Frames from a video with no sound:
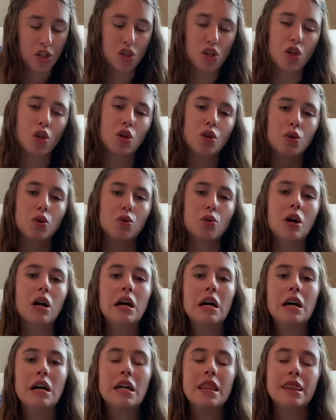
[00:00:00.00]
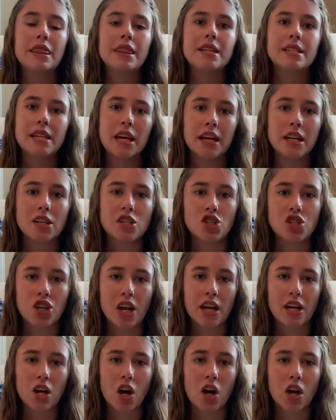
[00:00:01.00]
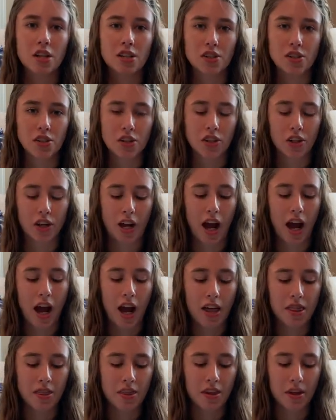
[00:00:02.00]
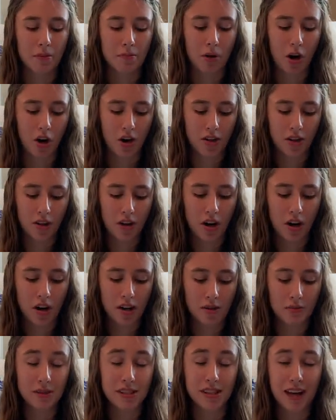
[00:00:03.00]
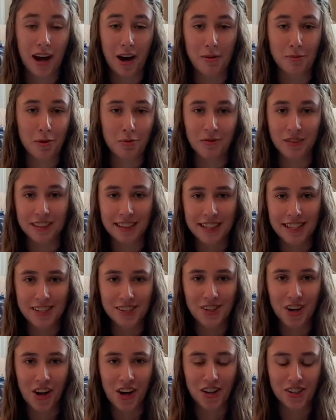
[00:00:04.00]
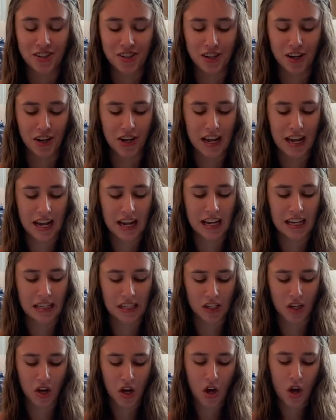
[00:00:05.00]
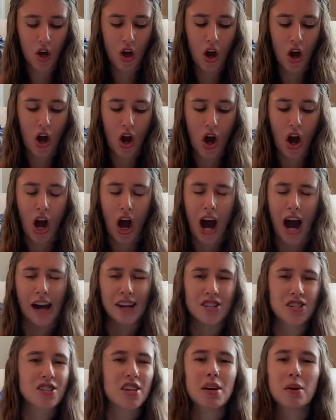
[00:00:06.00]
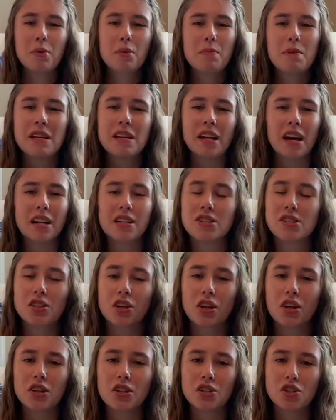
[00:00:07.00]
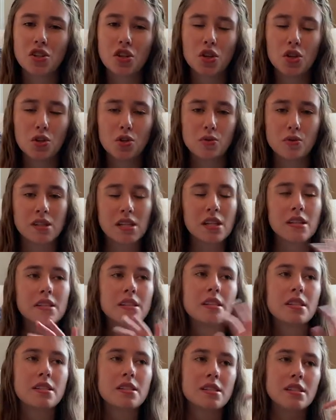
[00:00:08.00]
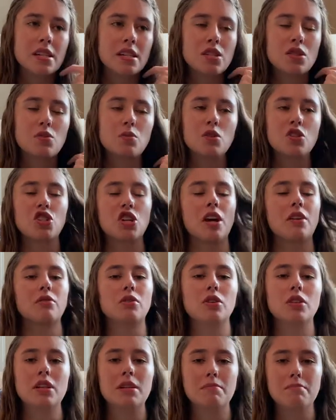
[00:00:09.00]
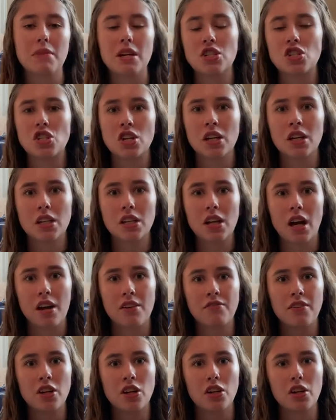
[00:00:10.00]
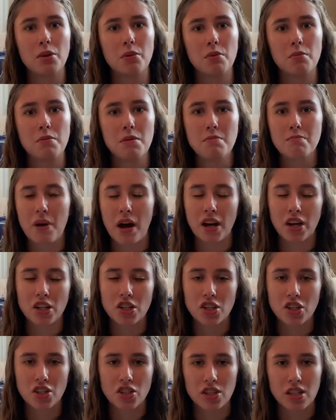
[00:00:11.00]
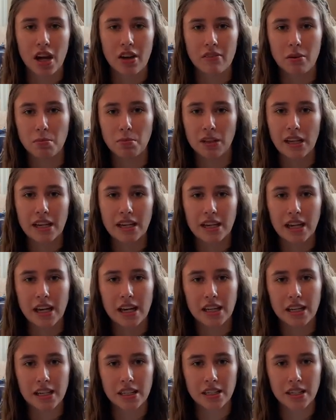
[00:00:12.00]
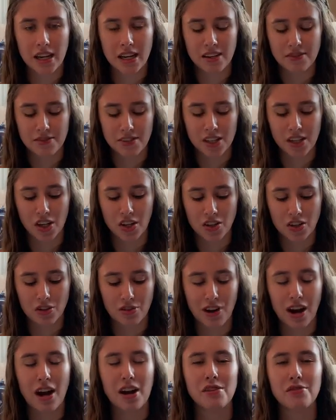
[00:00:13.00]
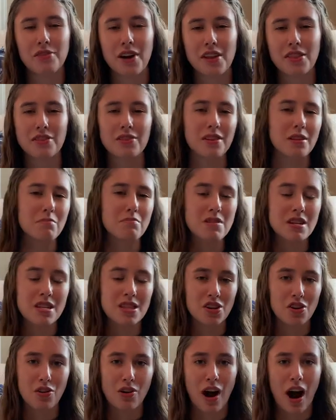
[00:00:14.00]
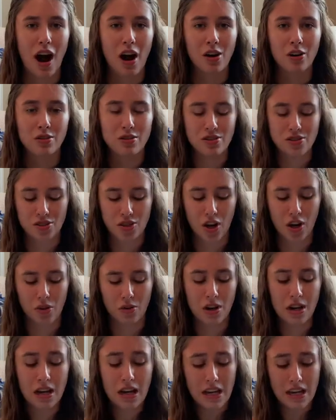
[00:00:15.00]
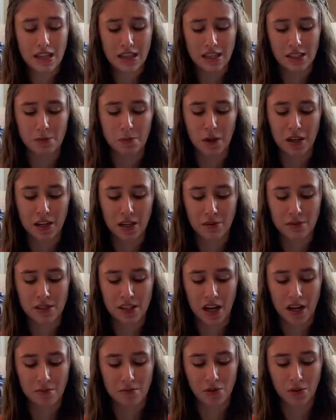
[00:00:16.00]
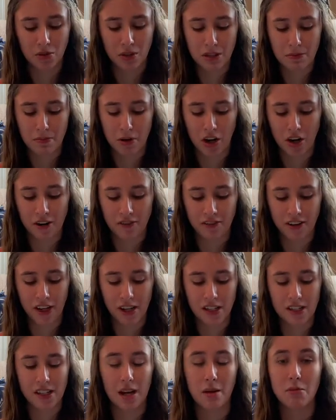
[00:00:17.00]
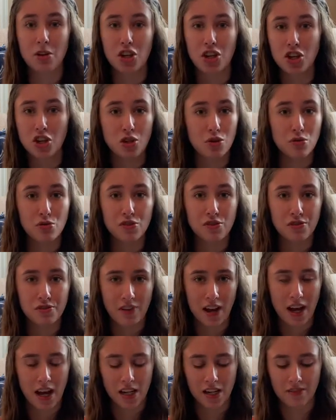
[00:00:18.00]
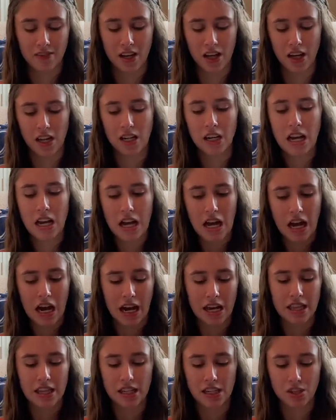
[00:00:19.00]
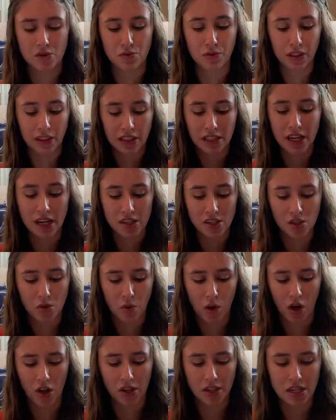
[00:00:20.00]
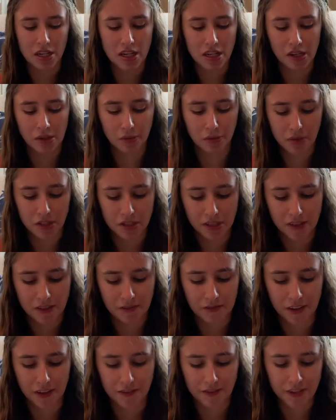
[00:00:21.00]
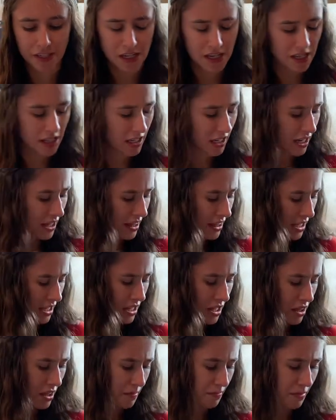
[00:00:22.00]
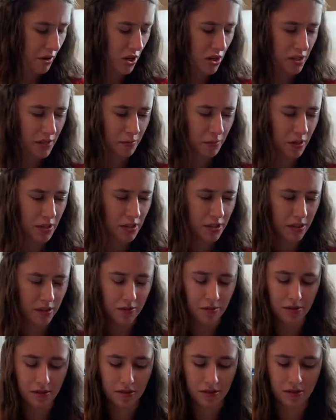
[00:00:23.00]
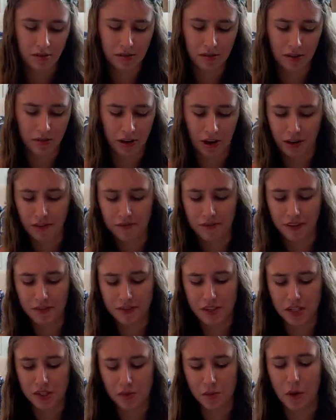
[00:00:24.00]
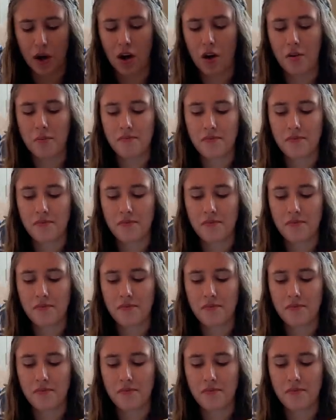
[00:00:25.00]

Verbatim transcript: to the Dan and Shay concert at the Parthenon. It was the album release concert and I just thought it would be nicer to, since the seats were general admission, I figured it would be better to just have a blanket and kind of sit on the ground rather than be in the crowd. So this blanket was absolutely perfect. I'm a huge fan of it. I think it's really nice quality. It was 50 and then I think the Boss bracelet was around 50 as well.